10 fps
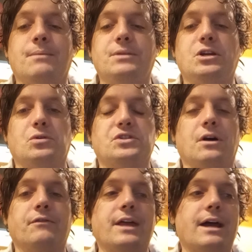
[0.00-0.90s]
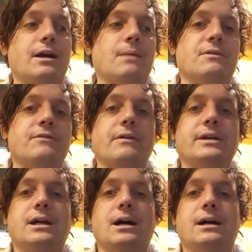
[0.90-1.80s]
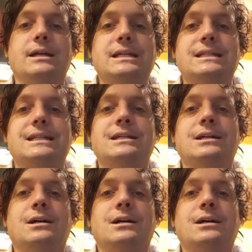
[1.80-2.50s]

because of their very easy